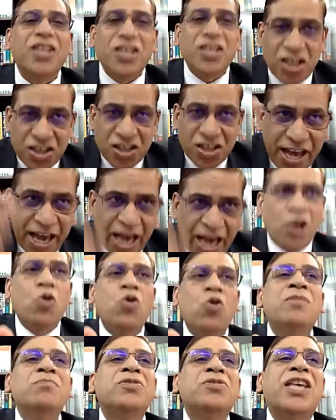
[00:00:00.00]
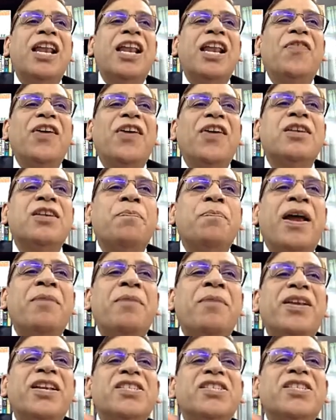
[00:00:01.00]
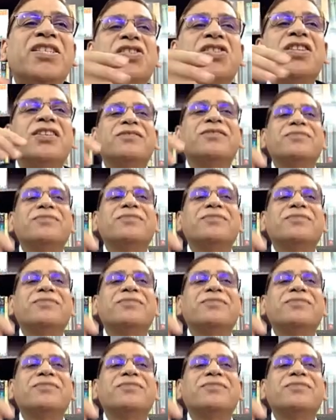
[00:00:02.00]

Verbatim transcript: This is Nehru himself as a prime minister.